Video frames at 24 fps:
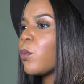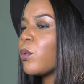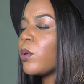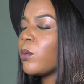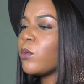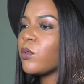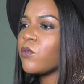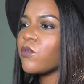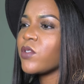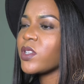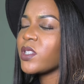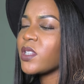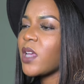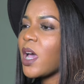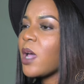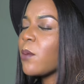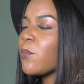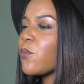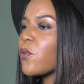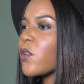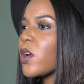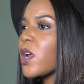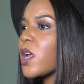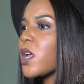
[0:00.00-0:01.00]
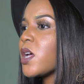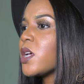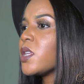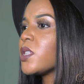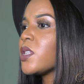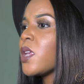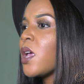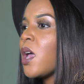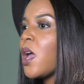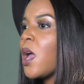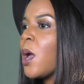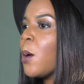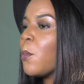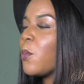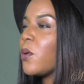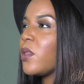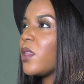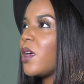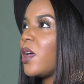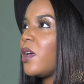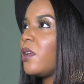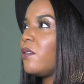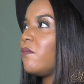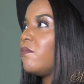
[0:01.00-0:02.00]
We would recite prayers. But
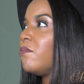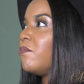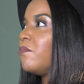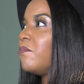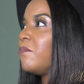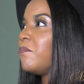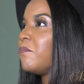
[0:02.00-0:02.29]
then